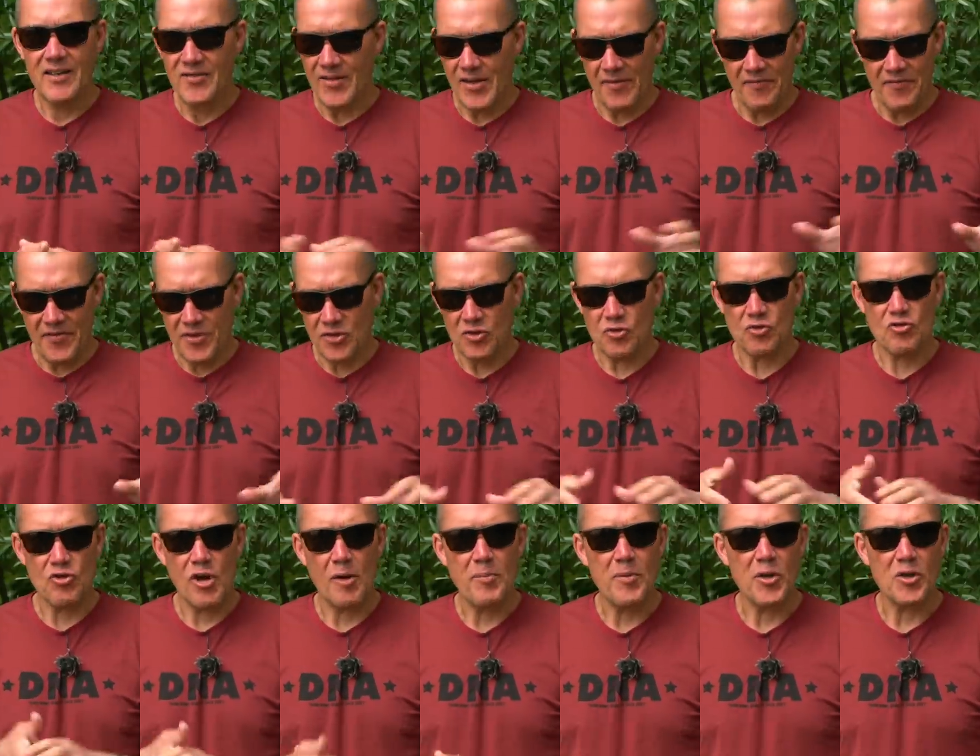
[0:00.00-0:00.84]
then fish will
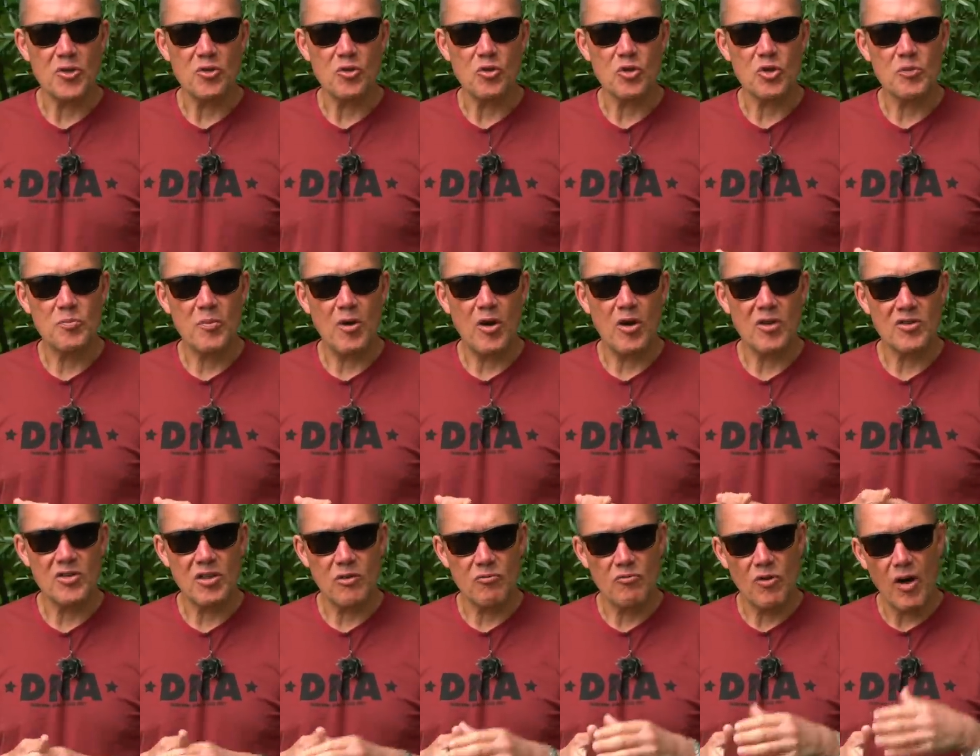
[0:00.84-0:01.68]
drop on your
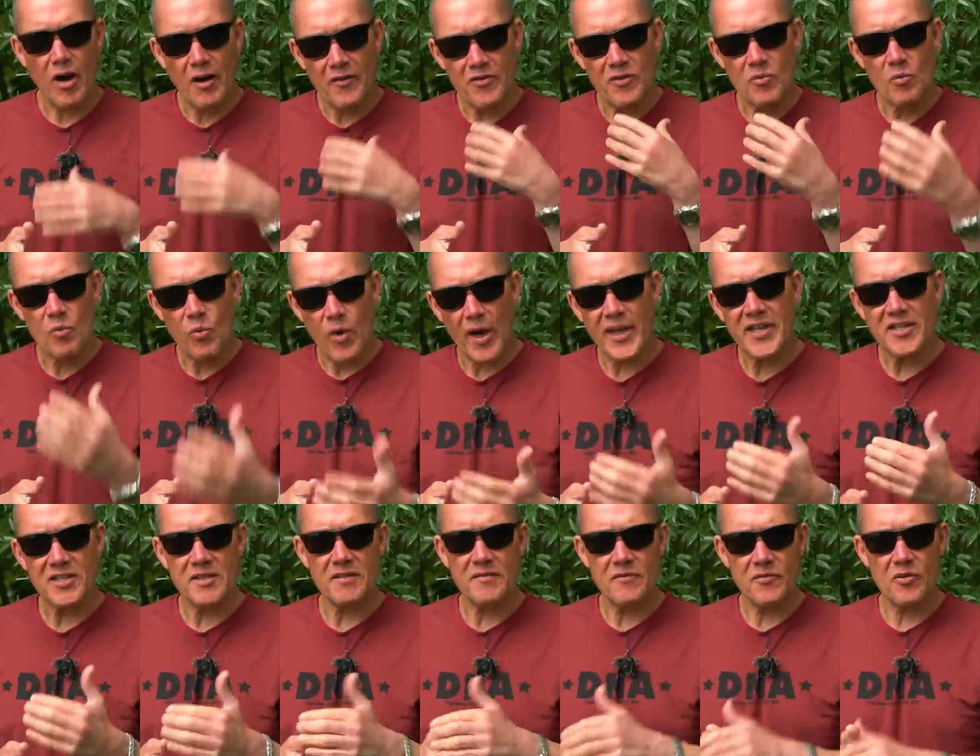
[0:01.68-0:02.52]
spot. So rather than
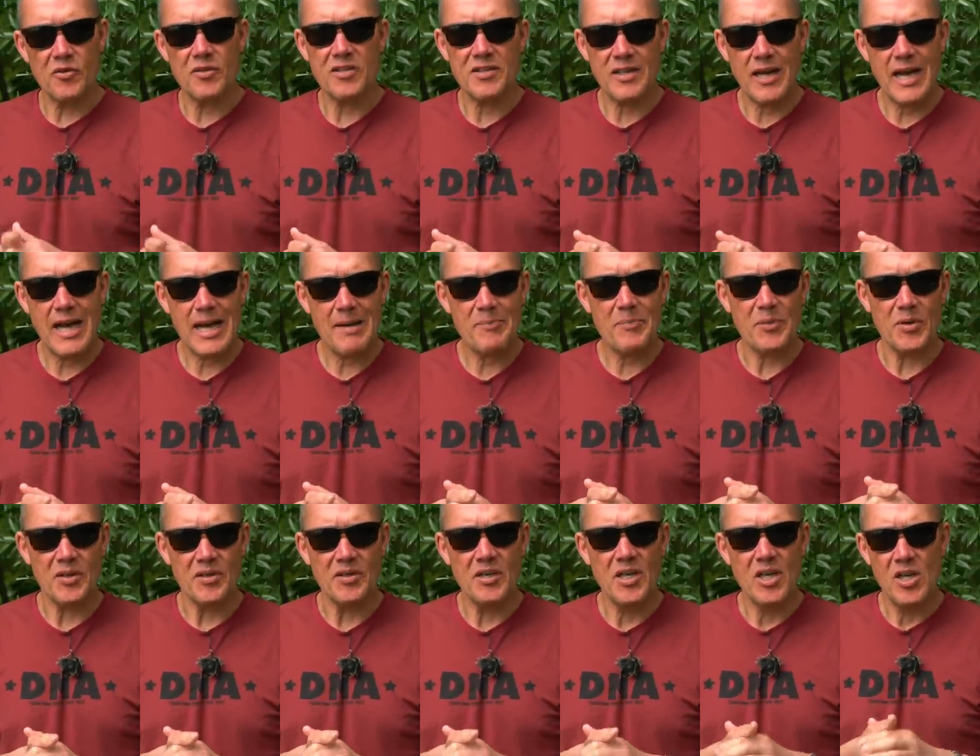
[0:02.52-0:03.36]
waiting for it to
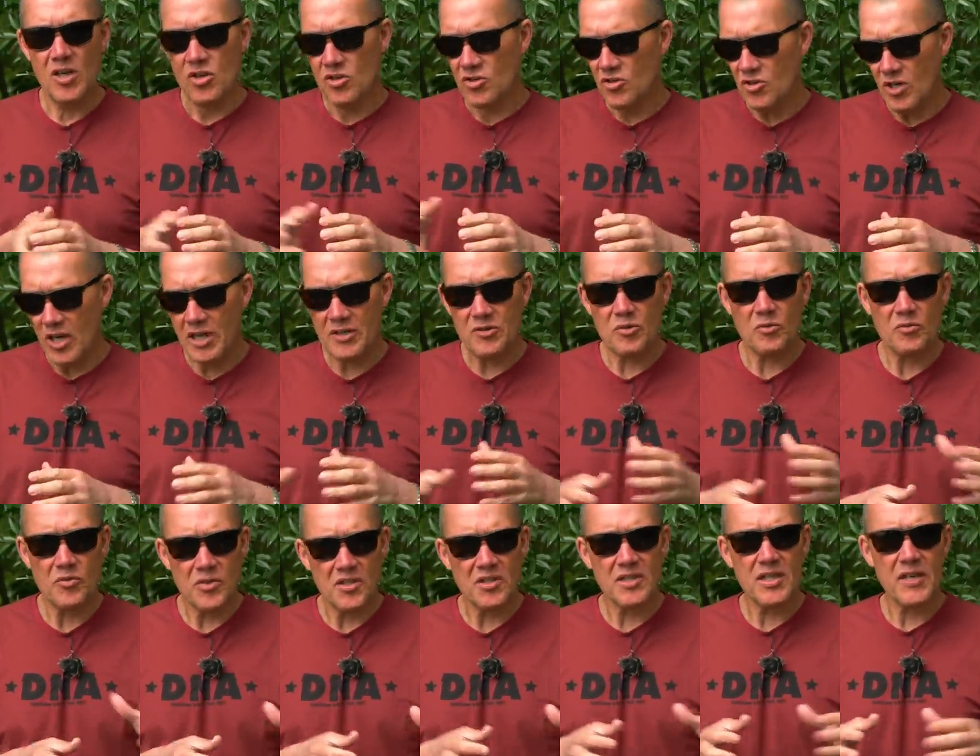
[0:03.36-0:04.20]
happen, try
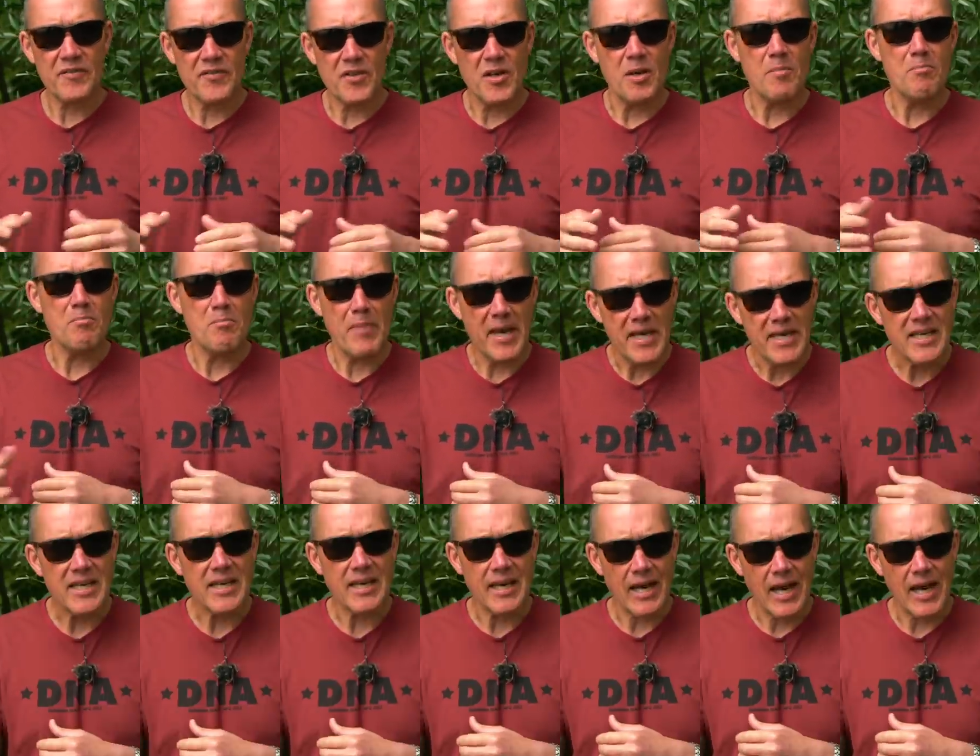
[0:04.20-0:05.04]
something different and
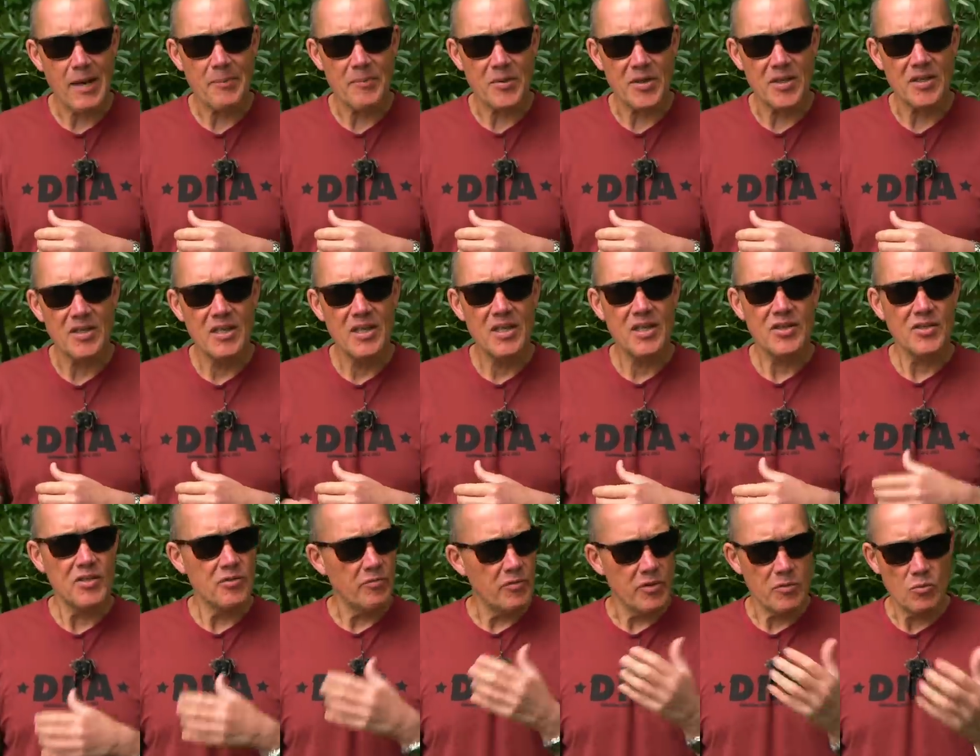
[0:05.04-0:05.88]
make it happen.
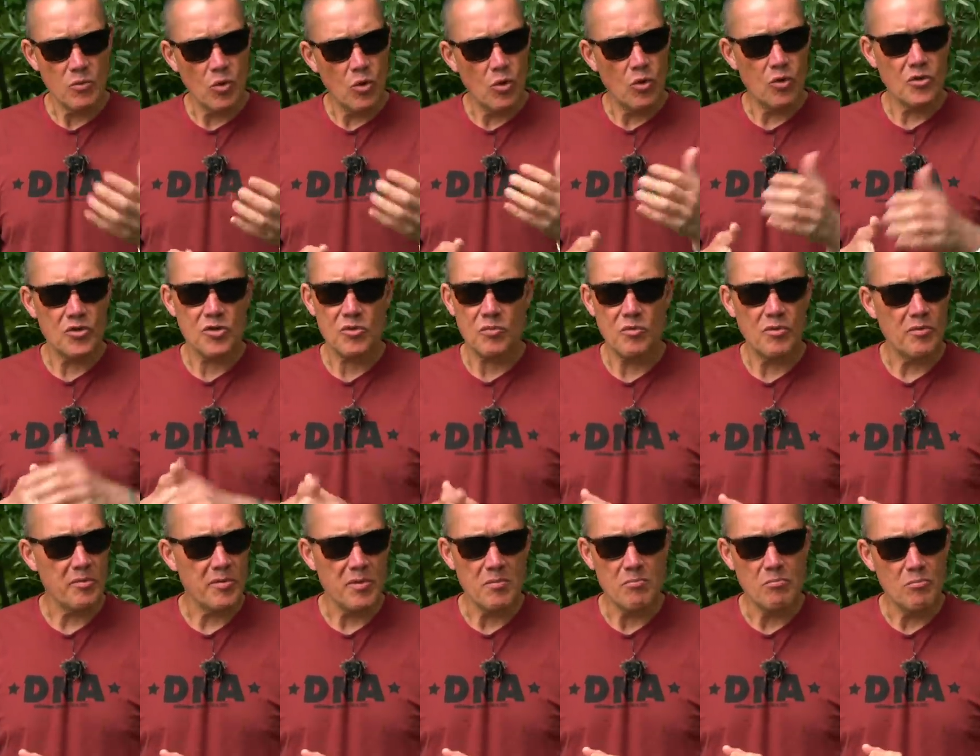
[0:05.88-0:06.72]
The rewards
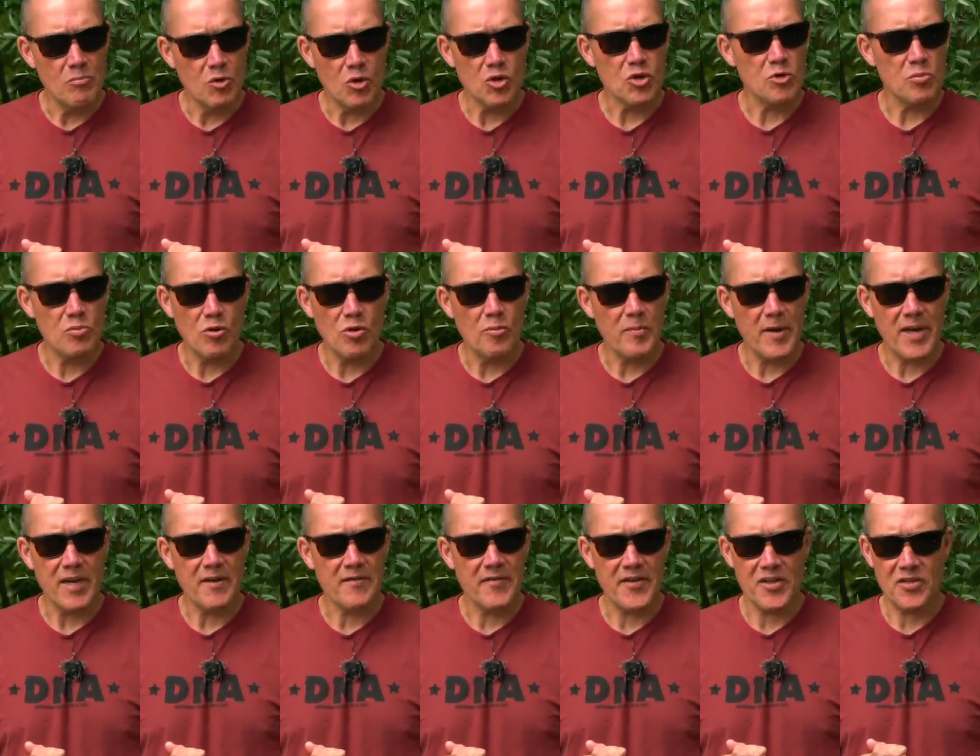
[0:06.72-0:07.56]
will be much more
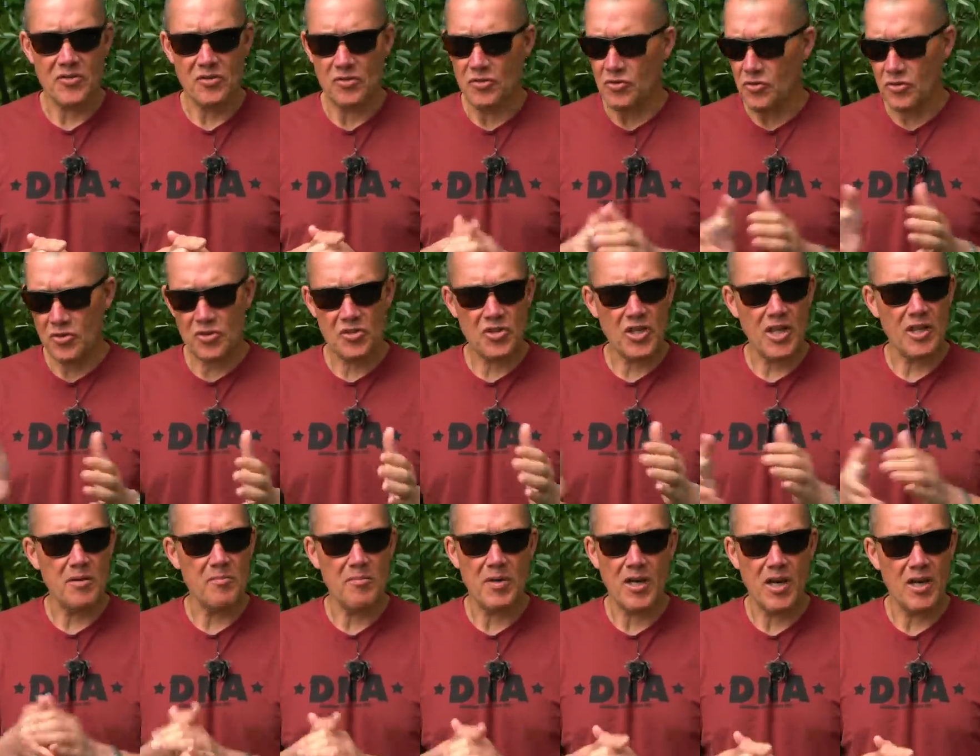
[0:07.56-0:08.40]
beneficial than just
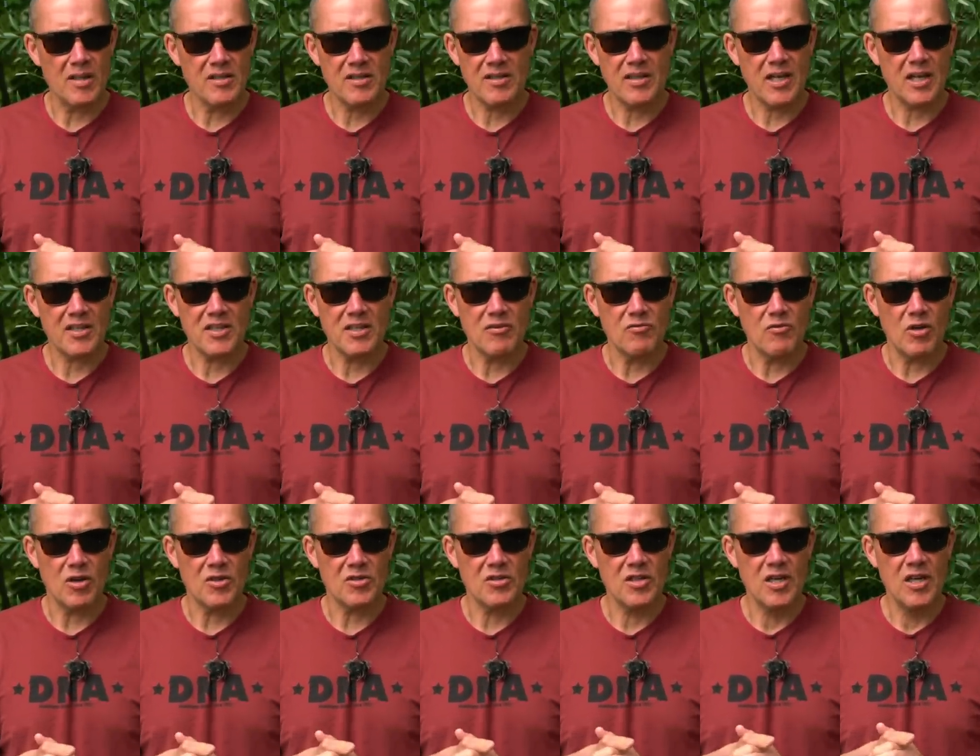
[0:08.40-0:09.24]
sitting behind static
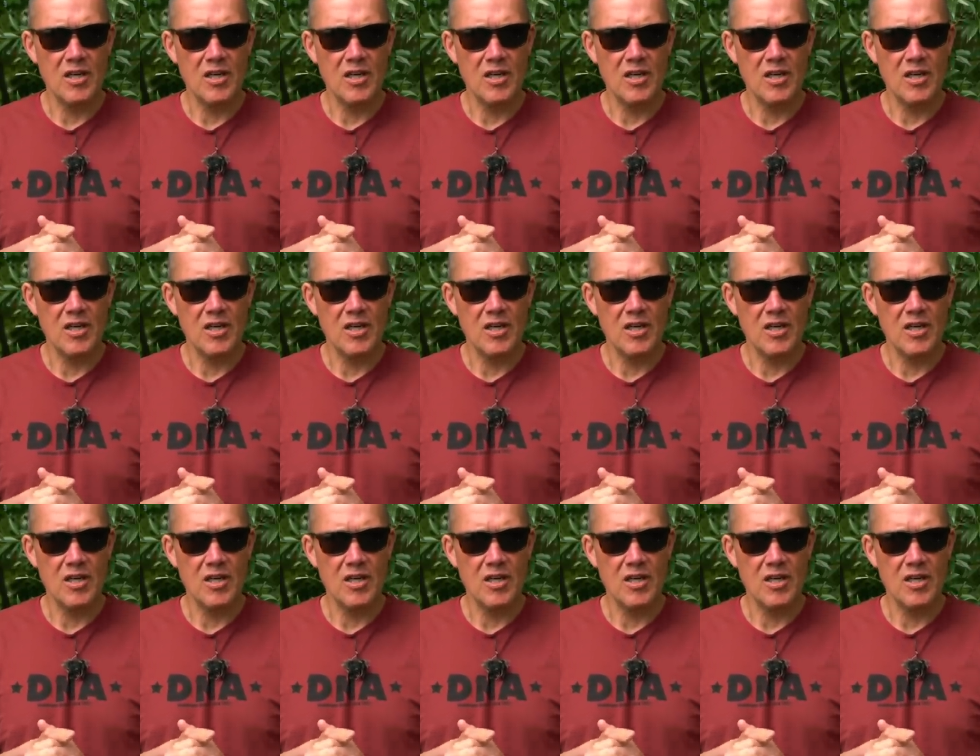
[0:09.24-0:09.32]
rods,